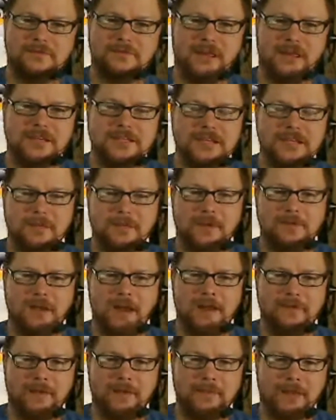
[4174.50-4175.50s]

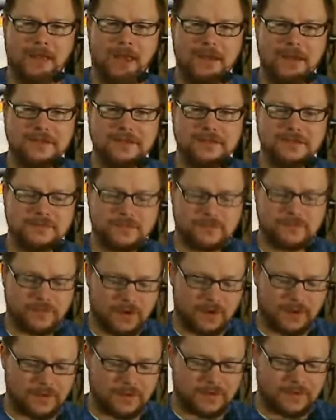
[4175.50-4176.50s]
HTML5 applications
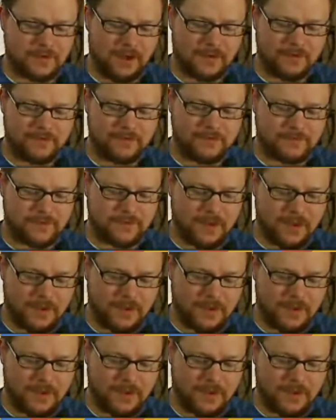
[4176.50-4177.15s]
running the native